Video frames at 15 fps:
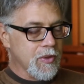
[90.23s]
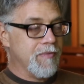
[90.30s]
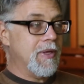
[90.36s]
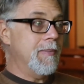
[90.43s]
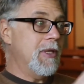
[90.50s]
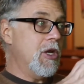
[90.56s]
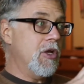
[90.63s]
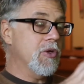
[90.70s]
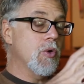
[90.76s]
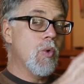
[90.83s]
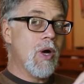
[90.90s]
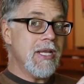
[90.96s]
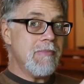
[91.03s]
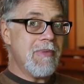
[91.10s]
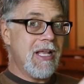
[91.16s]
If I'm in auto
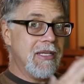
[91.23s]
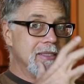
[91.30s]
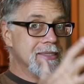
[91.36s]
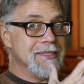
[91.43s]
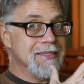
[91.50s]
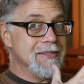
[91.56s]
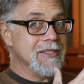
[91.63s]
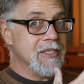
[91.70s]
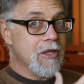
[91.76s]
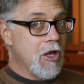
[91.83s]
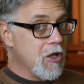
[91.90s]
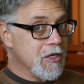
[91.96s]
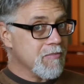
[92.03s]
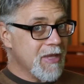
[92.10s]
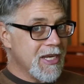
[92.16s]
white balance, then it's going to
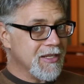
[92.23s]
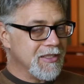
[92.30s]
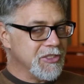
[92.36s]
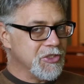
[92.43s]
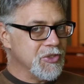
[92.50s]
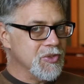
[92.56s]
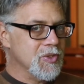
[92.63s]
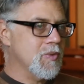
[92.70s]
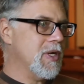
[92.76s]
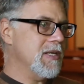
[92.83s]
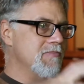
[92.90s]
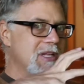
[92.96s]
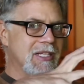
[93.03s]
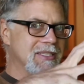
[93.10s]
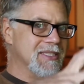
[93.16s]
automatically choose a
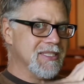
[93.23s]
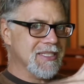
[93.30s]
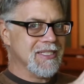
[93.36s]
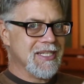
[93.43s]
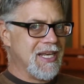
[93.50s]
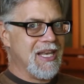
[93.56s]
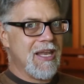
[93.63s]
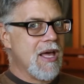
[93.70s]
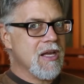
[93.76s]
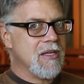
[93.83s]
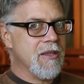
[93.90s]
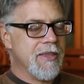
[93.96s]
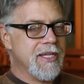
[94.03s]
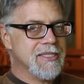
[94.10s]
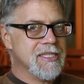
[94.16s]
white balance. It's going to lock
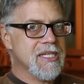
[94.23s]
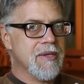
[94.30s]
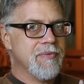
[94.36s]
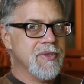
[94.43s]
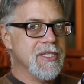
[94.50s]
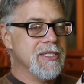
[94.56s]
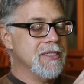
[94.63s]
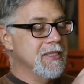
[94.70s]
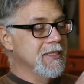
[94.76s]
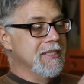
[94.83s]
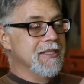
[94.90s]
all that stuff in.